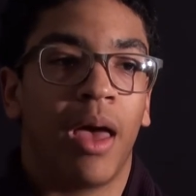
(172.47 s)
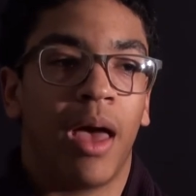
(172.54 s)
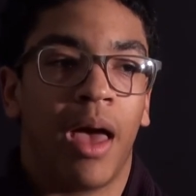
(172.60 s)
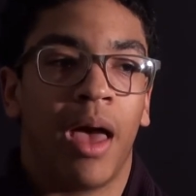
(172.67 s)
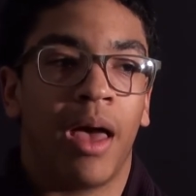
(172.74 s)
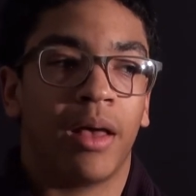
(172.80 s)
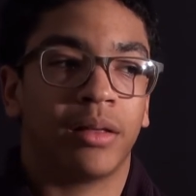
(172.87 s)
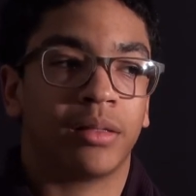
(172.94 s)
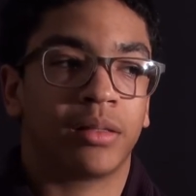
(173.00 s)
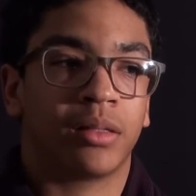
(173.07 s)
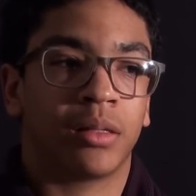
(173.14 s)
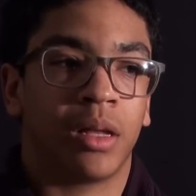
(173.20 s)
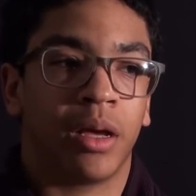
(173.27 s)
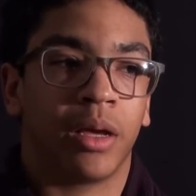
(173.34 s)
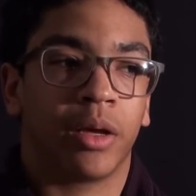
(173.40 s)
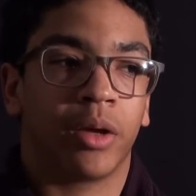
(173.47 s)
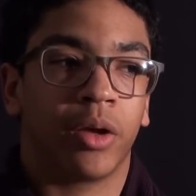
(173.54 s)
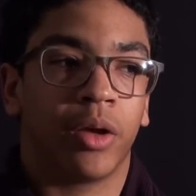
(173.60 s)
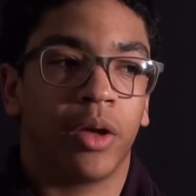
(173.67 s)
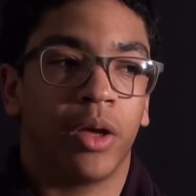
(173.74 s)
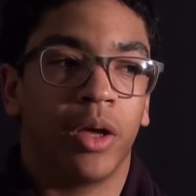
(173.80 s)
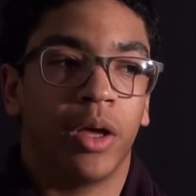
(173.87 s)
as like
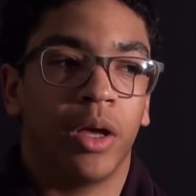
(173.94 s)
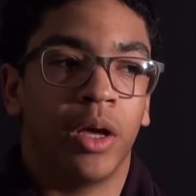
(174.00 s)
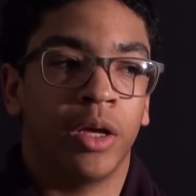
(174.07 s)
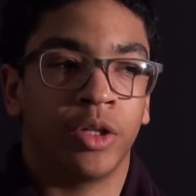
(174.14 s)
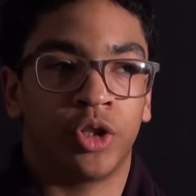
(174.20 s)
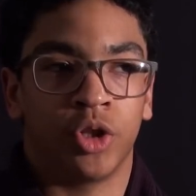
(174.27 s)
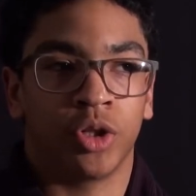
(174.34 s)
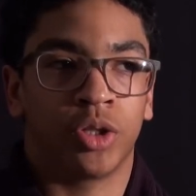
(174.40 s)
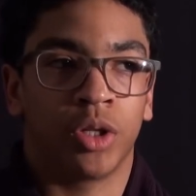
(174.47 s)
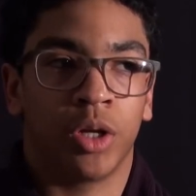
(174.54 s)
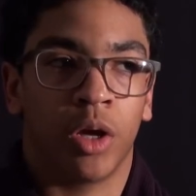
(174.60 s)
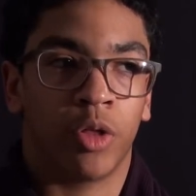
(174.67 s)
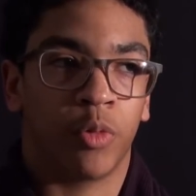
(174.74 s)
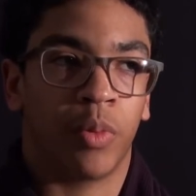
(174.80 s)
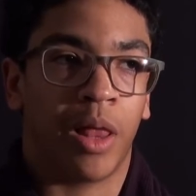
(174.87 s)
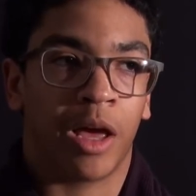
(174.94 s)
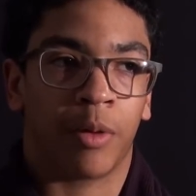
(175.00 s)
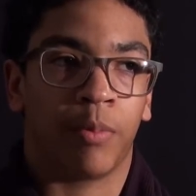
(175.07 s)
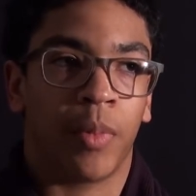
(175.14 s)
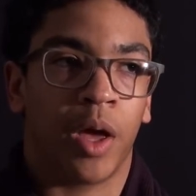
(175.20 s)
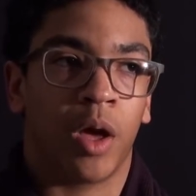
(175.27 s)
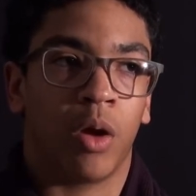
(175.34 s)
it's just another
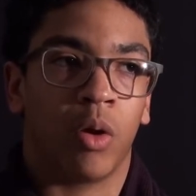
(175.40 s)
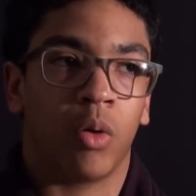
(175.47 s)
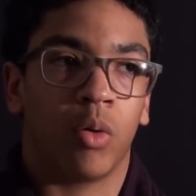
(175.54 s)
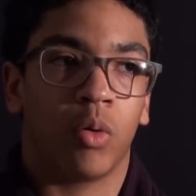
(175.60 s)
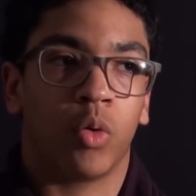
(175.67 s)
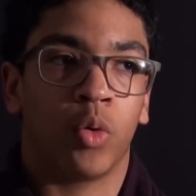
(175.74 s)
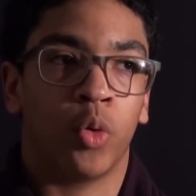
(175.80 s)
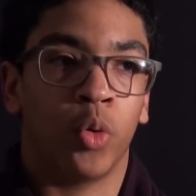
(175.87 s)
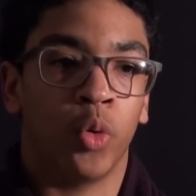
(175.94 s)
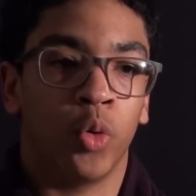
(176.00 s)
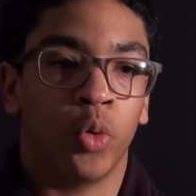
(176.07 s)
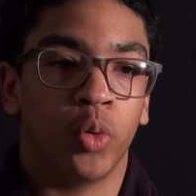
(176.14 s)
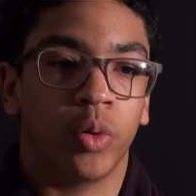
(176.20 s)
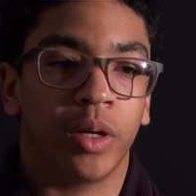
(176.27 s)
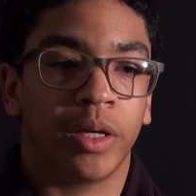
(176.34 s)
black male who